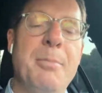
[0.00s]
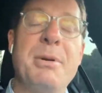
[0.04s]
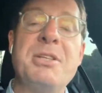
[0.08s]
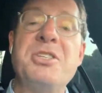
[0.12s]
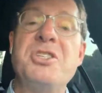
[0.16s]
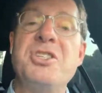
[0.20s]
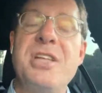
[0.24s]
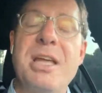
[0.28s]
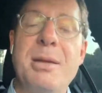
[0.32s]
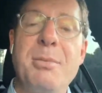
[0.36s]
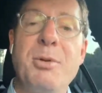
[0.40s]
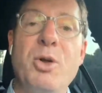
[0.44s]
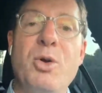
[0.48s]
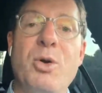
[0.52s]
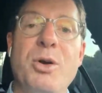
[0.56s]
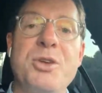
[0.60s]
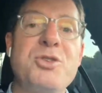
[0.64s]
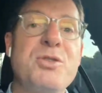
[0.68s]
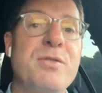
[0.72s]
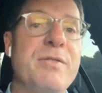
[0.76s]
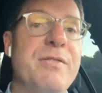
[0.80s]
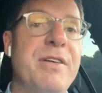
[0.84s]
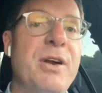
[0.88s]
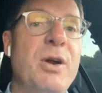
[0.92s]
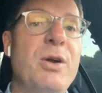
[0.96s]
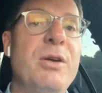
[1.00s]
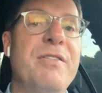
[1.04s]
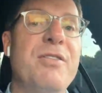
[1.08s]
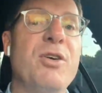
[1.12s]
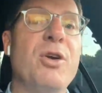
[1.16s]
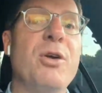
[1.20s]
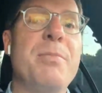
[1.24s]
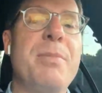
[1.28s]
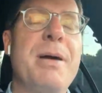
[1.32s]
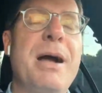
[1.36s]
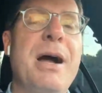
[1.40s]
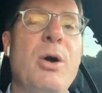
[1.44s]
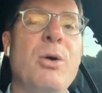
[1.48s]
But stablecoins are very,
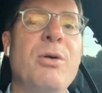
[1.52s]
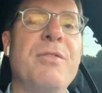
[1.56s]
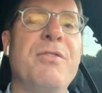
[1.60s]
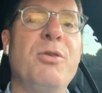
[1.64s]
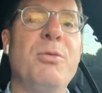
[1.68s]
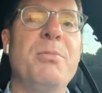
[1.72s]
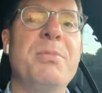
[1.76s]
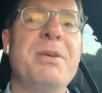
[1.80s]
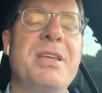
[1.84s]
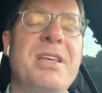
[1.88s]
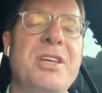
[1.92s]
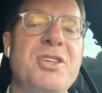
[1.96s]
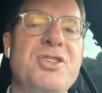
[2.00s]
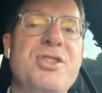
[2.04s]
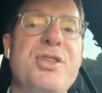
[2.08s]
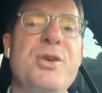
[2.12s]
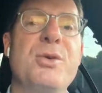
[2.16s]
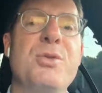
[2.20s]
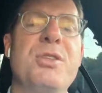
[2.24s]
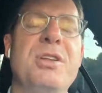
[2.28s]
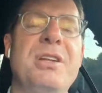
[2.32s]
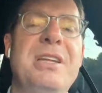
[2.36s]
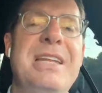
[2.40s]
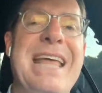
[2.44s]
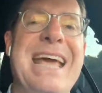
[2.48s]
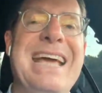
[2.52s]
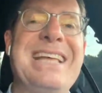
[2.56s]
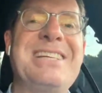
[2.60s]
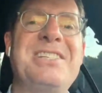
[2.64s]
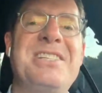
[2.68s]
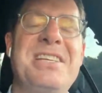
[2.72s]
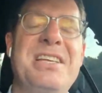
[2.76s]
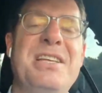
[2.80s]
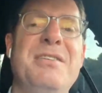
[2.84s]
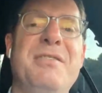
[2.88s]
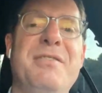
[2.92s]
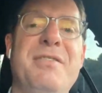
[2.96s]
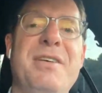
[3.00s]
very powerful because they're the
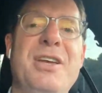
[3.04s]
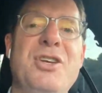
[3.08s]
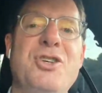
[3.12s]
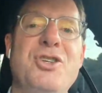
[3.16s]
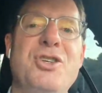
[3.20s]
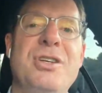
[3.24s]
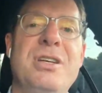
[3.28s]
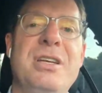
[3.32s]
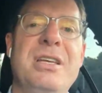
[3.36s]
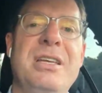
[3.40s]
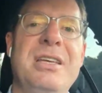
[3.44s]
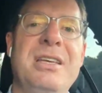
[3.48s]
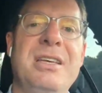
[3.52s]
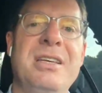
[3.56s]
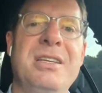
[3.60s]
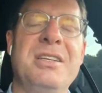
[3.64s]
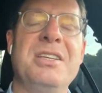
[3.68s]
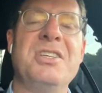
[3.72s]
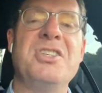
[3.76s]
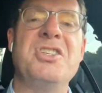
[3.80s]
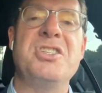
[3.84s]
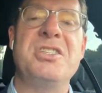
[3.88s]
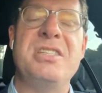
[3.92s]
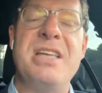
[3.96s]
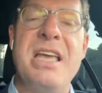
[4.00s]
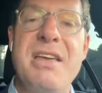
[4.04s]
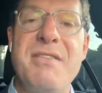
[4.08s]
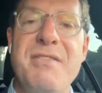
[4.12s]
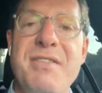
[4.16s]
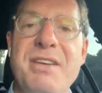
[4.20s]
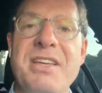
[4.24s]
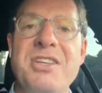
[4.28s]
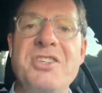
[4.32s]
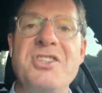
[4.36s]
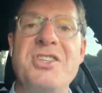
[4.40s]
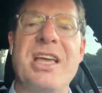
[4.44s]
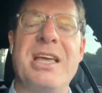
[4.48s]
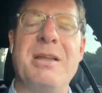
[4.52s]
next innovation in
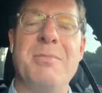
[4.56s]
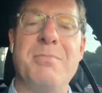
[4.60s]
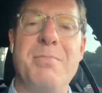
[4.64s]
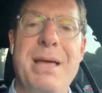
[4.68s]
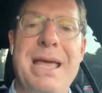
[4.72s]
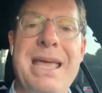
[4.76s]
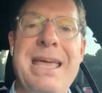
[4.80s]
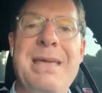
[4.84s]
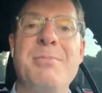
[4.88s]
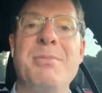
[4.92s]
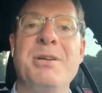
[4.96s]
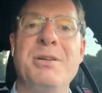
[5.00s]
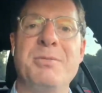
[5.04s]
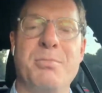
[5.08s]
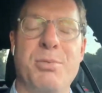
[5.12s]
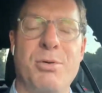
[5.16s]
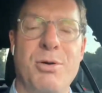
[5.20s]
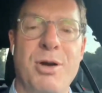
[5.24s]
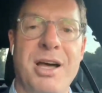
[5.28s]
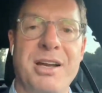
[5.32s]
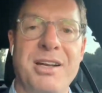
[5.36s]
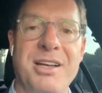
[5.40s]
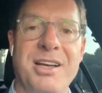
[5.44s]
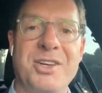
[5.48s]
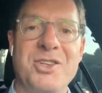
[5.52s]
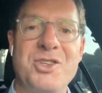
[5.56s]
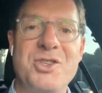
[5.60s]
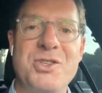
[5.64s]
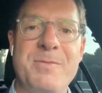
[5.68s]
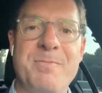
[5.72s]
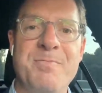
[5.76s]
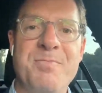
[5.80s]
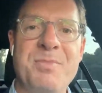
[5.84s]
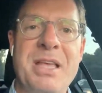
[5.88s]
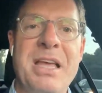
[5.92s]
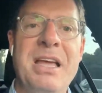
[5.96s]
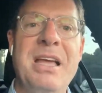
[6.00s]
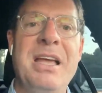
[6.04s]
savings and payment products.